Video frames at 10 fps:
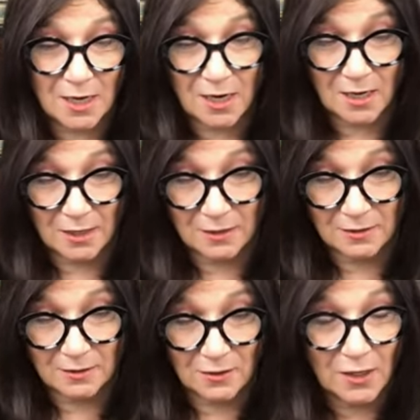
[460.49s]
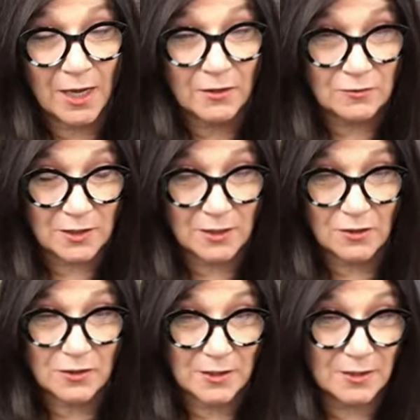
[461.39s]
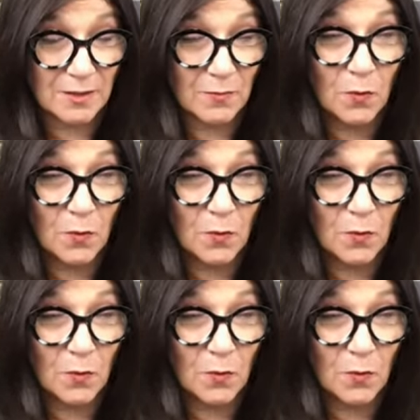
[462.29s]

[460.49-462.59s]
uh, energy in our system.